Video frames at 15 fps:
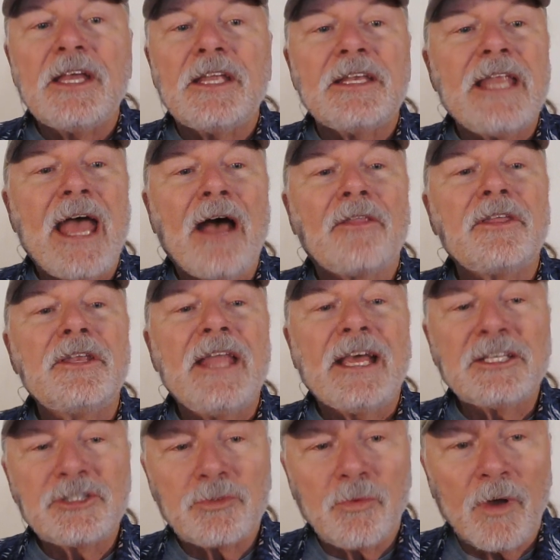Now the
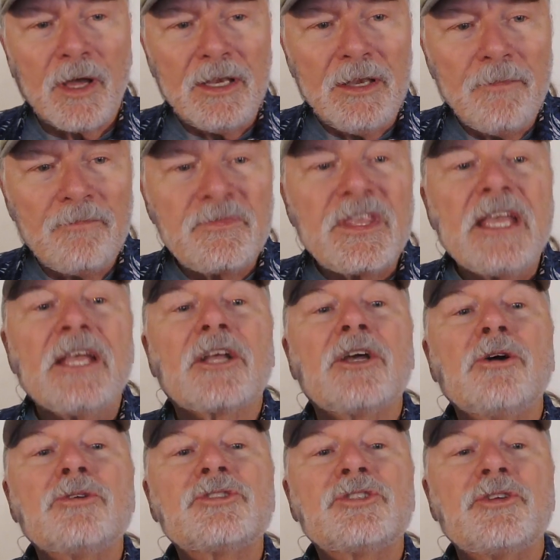next one
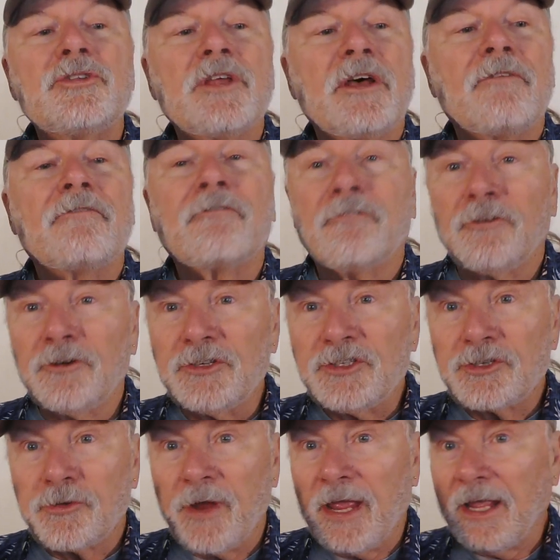goes to the first
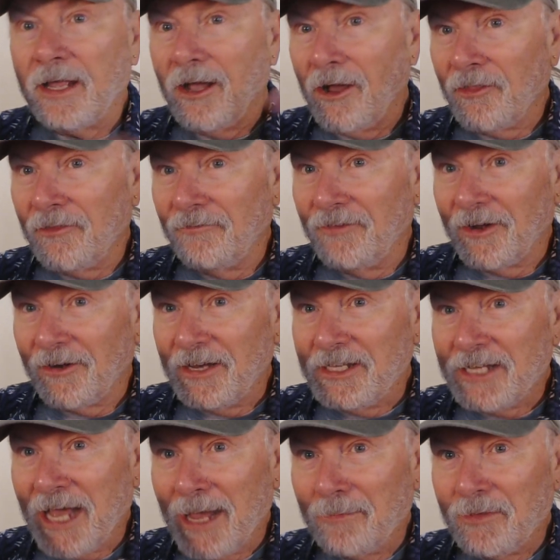string on the very
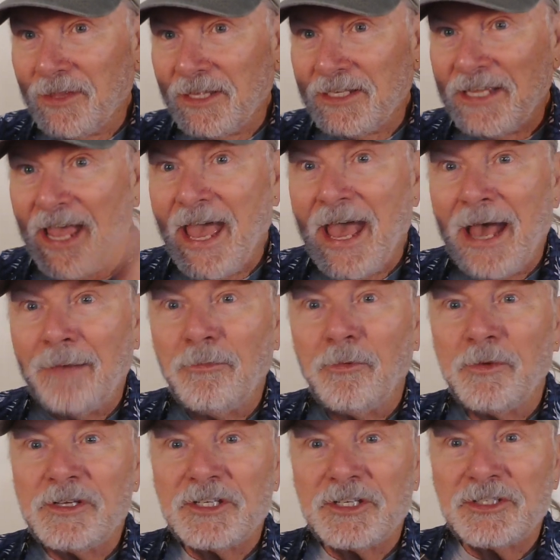top of the tab,
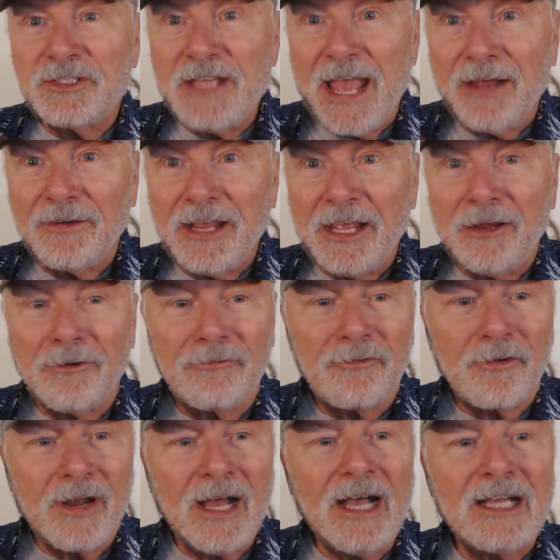which is down here
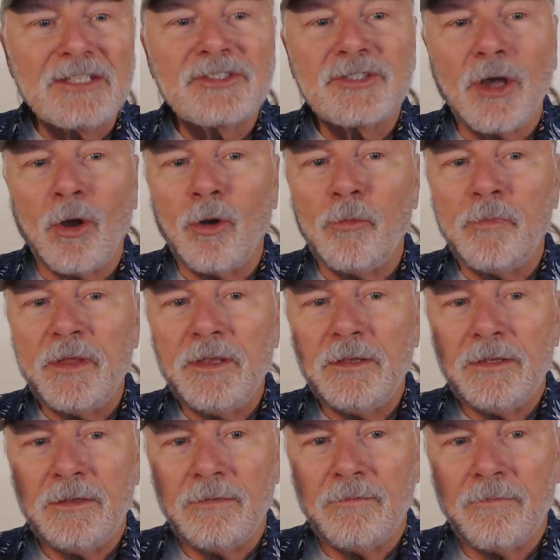for us,
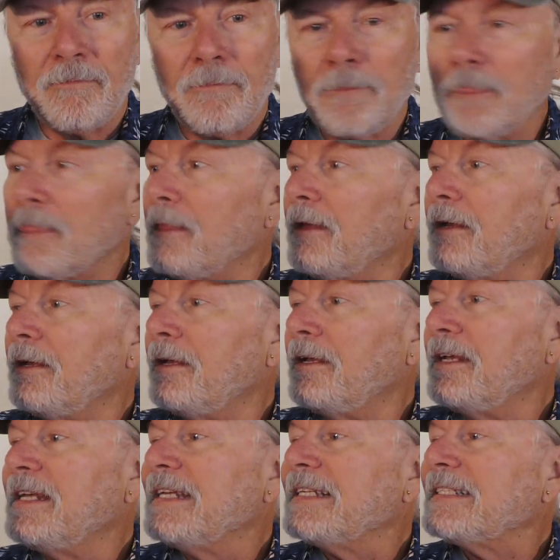open,
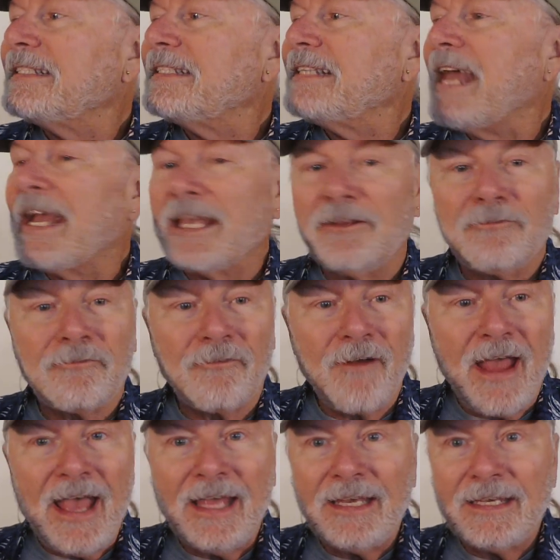second
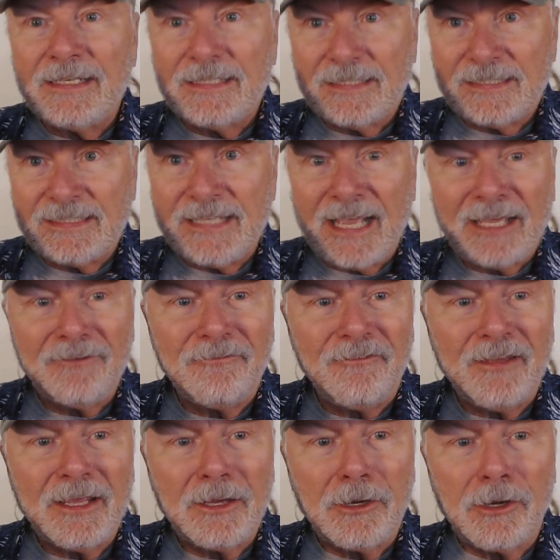fret, second
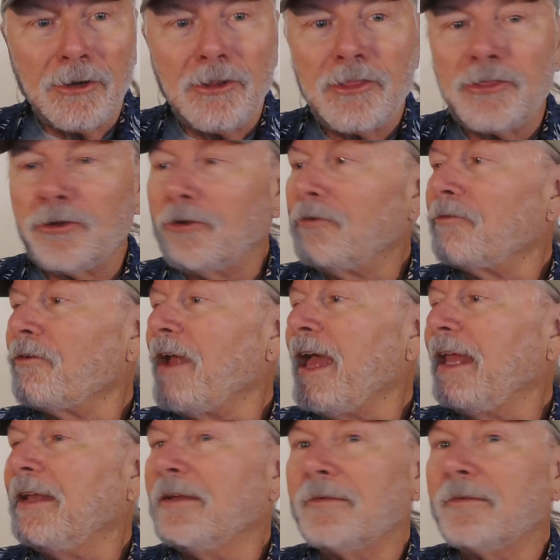finger, third fret.